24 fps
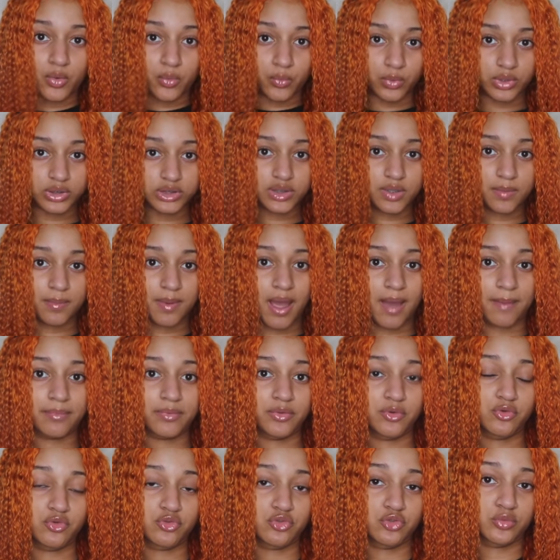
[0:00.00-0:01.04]
What's your
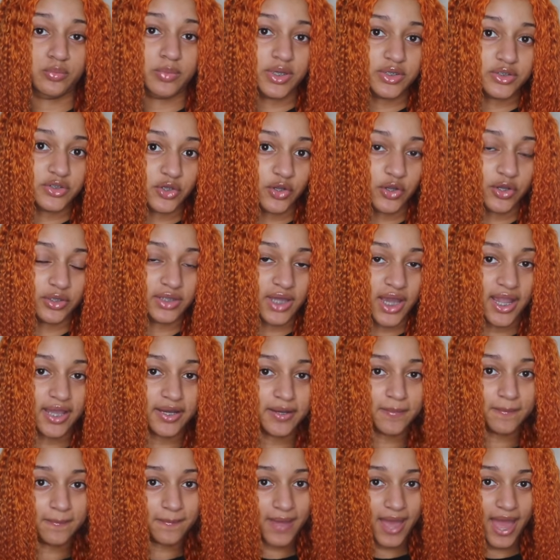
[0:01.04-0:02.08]
poppin' YouTube? It's your girl
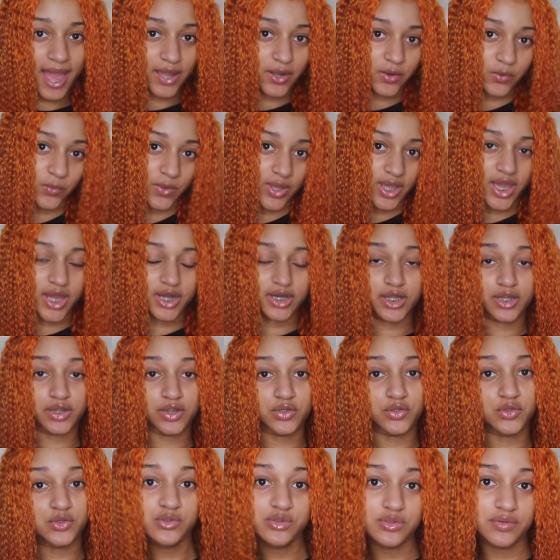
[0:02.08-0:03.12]
Dayana back with another
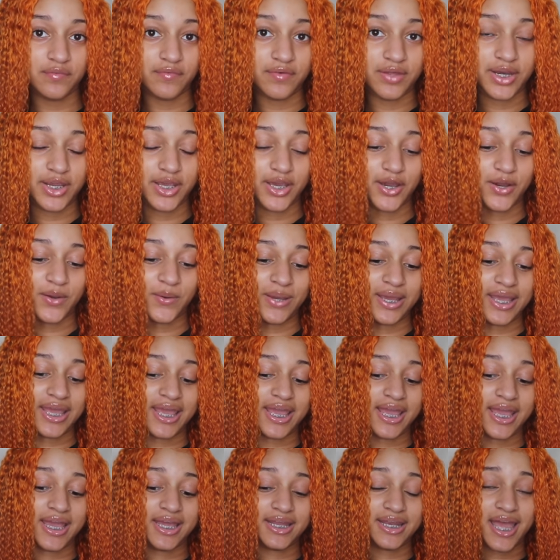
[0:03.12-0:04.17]
YouTube video,
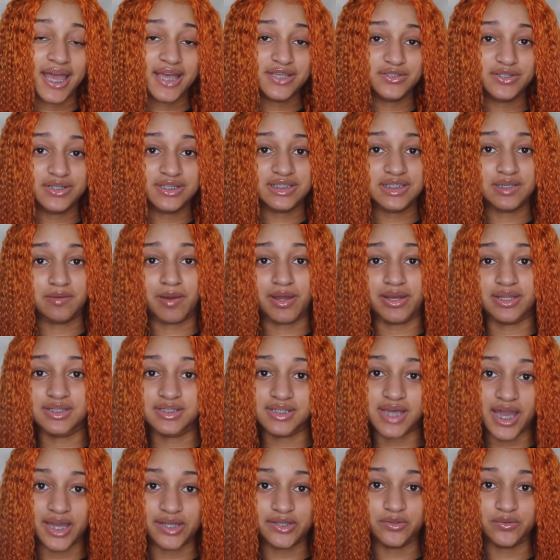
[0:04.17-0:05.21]
and as you can see by the
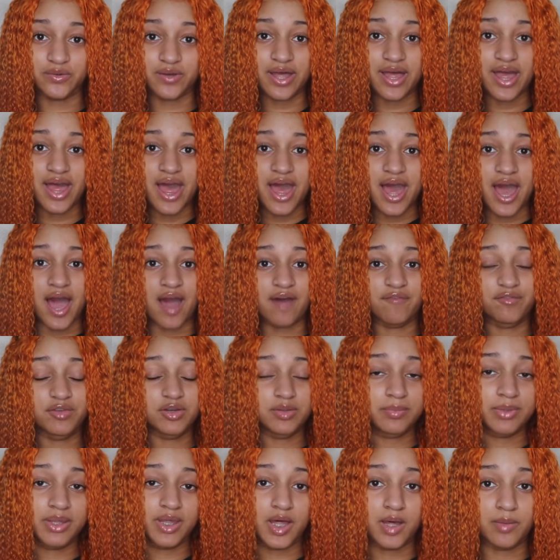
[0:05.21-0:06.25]
title, I'm
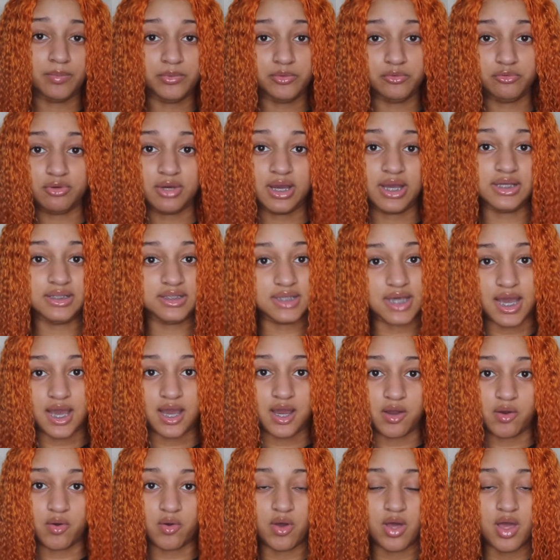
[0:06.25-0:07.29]
gonna be helping you guys
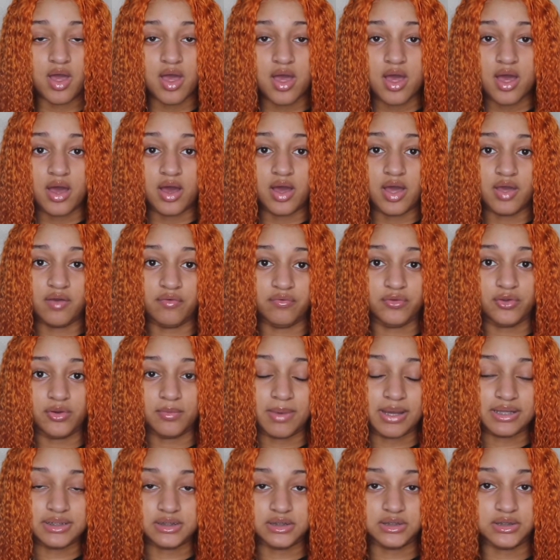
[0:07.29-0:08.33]
out if you're
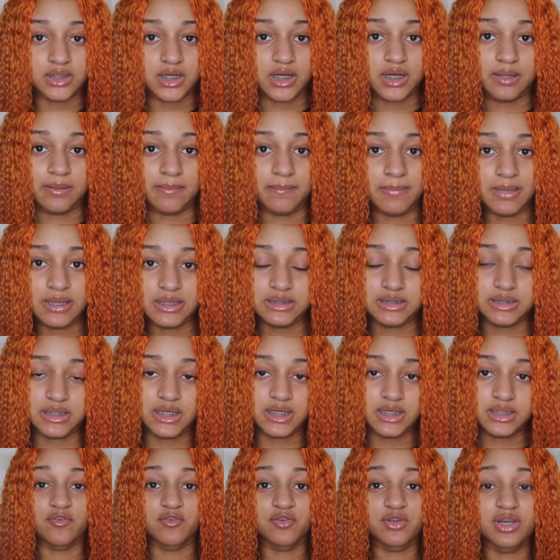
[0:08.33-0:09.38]
about to start a
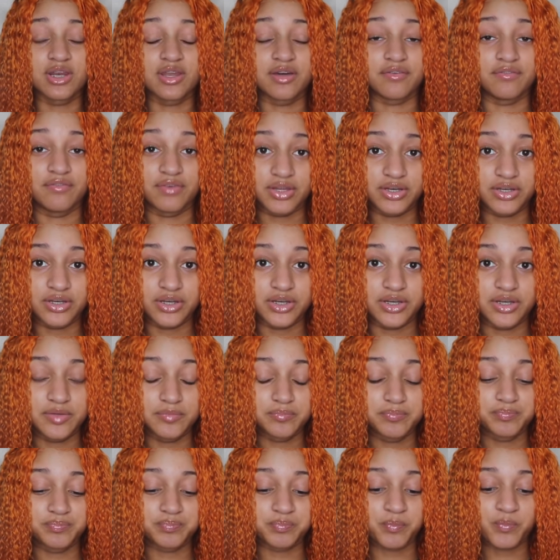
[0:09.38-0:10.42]
business. If you need a vendor,
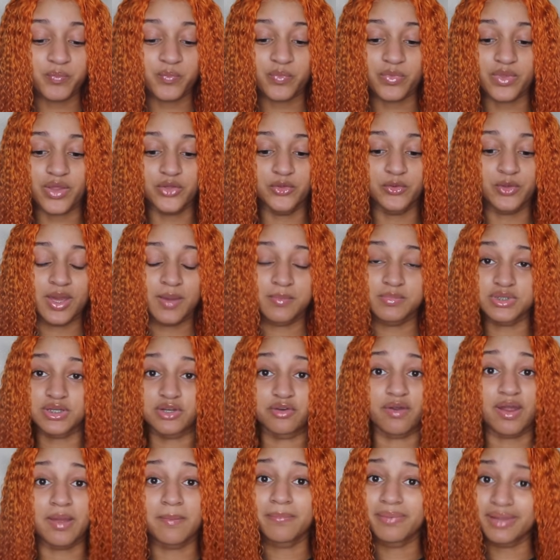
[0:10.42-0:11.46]
you came to
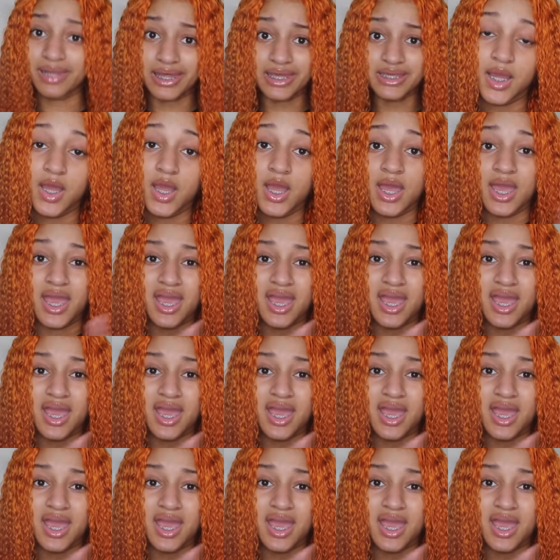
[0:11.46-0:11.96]
the right place.